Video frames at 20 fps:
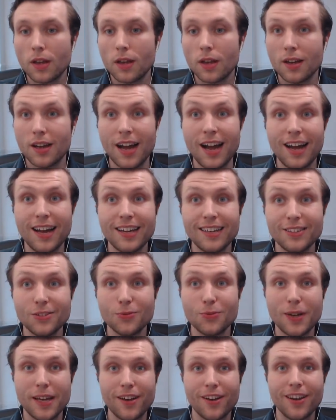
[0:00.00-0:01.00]
And
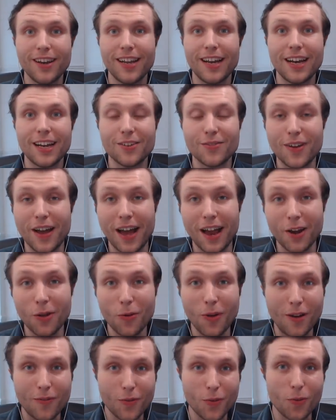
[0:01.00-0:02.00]
we are live.
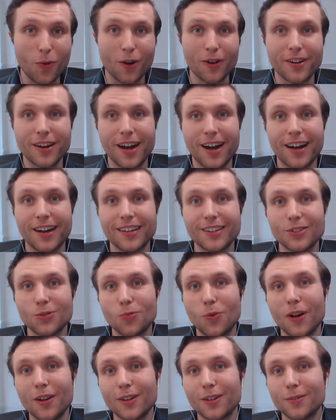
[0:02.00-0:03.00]
Hello, everyone, and
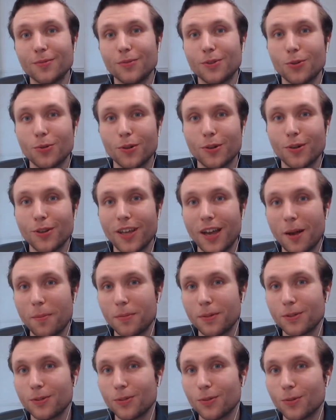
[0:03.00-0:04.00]
welcome to another
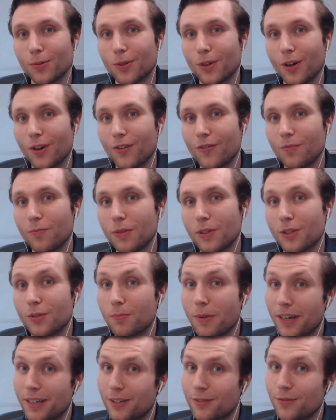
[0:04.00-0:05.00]
episode of
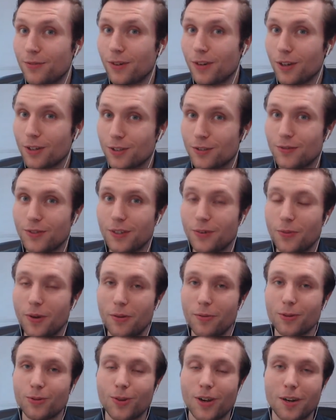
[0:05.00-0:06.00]
Perspective Philosophy,
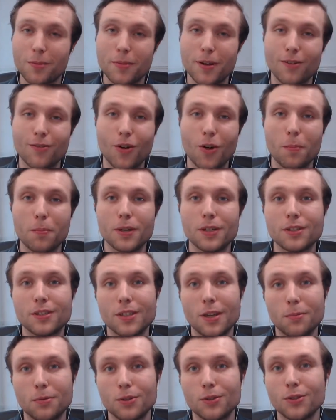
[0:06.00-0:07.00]
where we try to better our
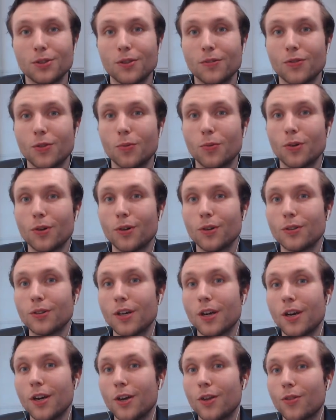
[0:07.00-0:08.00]
perceptions of the world
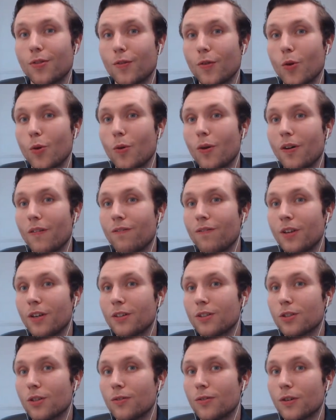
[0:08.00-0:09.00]
through
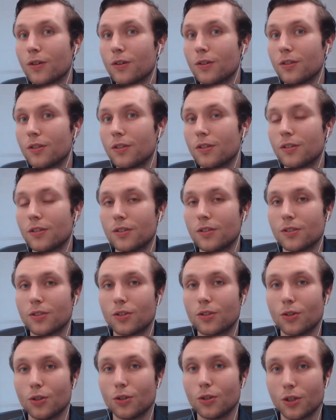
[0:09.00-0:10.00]
philosophical
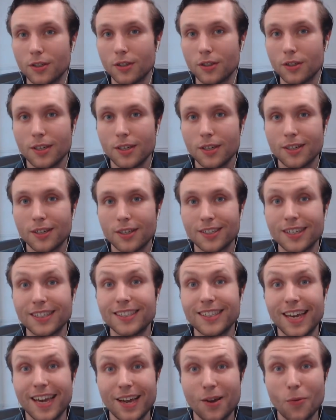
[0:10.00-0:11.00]
discussion.
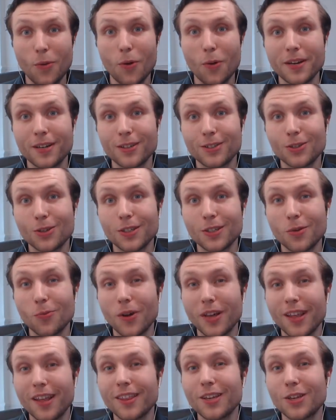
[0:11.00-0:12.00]
Today, we will be discussing
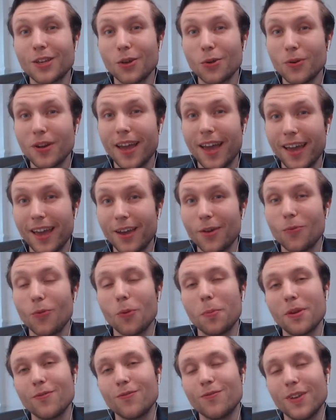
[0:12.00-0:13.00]
whether the UK
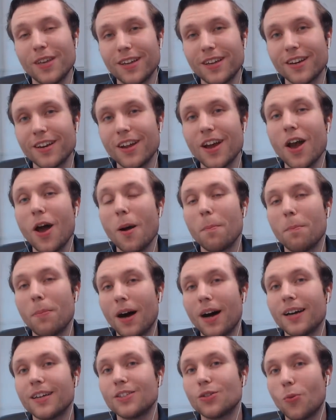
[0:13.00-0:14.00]
will be vegan
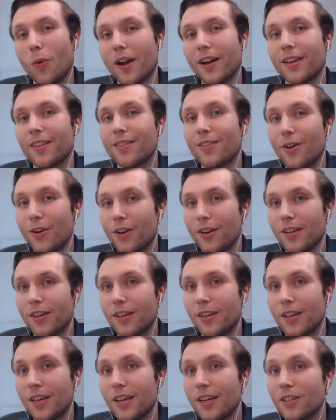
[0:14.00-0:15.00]
by 2030.
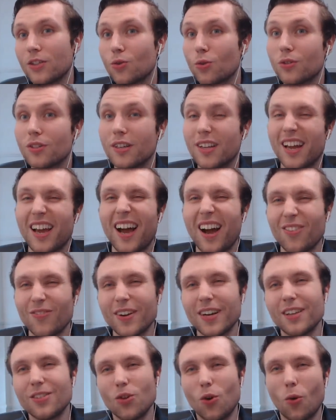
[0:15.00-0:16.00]
So today, I
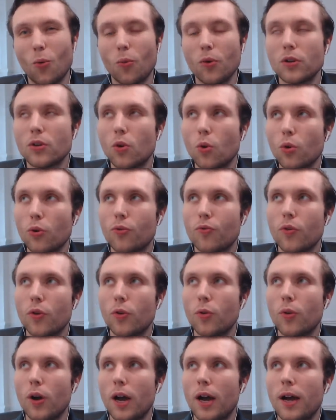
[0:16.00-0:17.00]
really thought we'd go
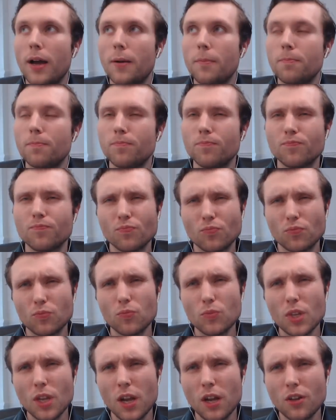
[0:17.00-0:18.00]
through
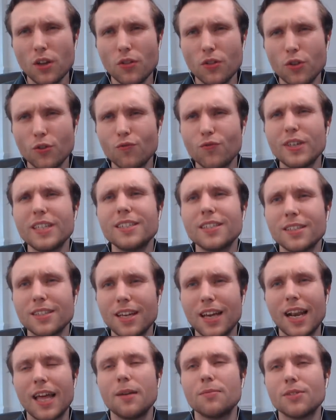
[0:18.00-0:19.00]
the recent
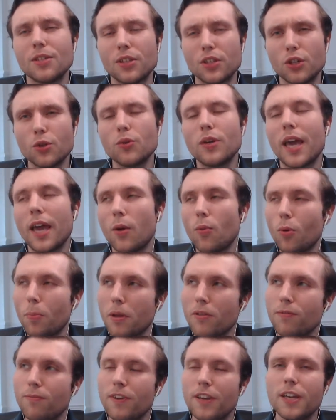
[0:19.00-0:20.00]
claims that the UK will
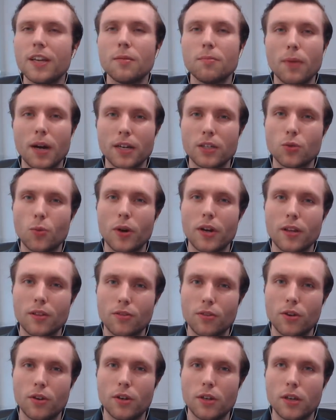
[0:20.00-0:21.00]
be vegan by
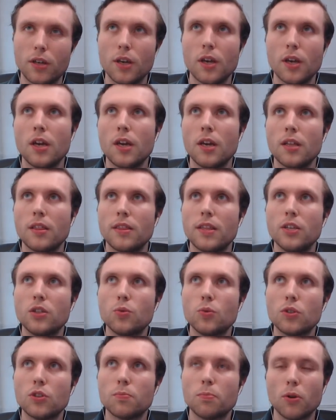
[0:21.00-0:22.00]
2030. This
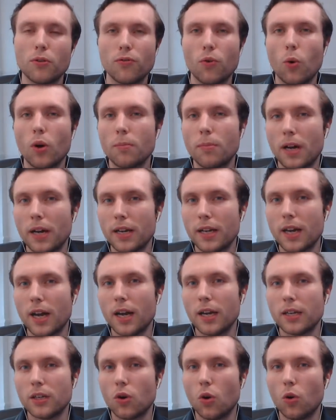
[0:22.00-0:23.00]
was put forward by a
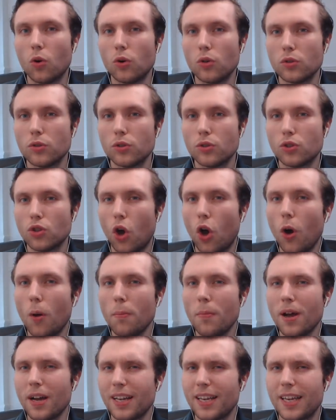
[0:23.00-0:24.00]
guy called
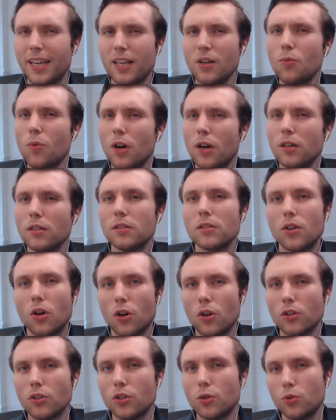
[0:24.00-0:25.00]
Thom
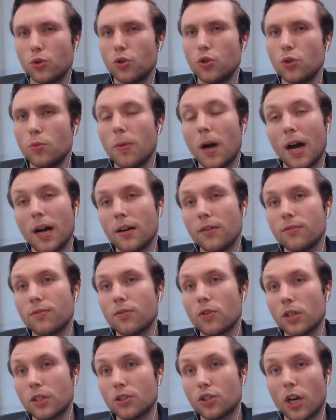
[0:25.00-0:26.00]
on YouTube. I've
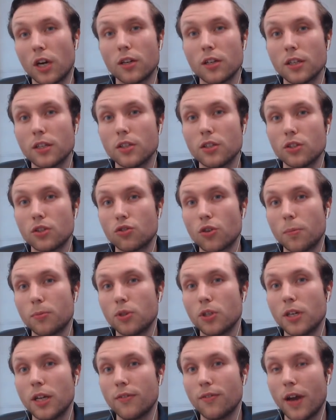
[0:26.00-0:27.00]
got his channel in the
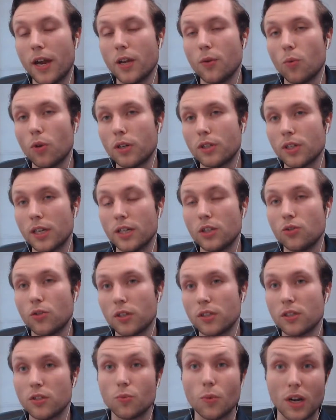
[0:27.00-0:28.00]
description if anyone is
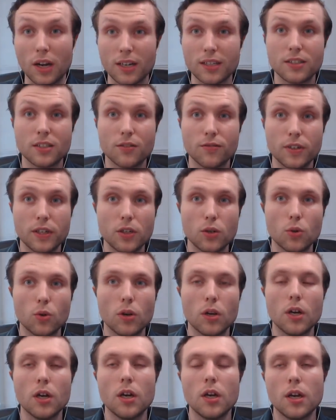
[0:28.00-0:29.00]
interested, well, at least the video
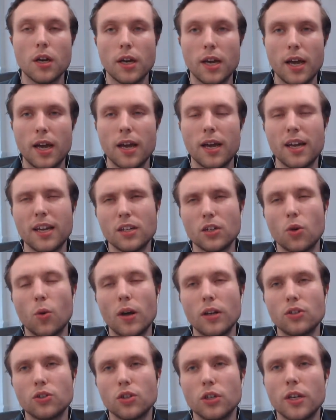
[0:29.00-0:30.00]
in
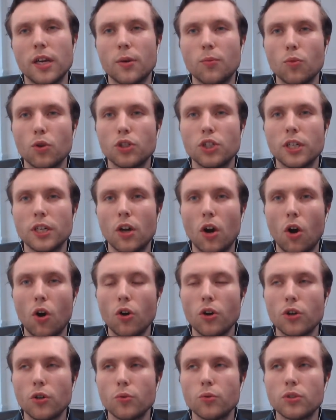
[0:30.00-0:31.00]
question, in which he
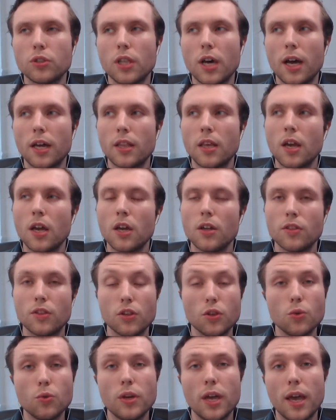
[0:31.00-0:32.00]
argues that
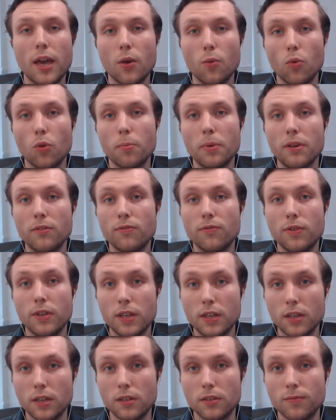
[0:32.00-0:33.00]
the UK will be
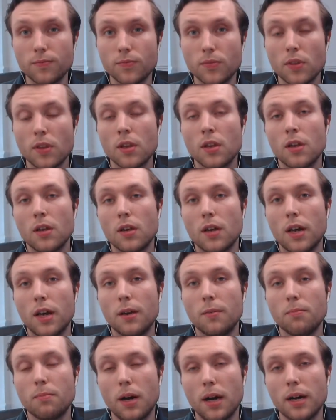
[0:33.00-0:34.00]
vegan
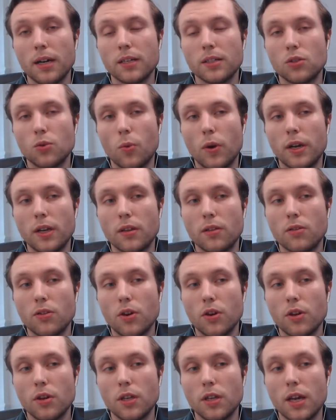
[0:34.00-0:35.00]
by
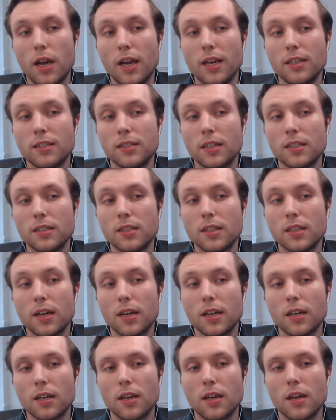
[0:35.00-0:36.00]
2030. And he says that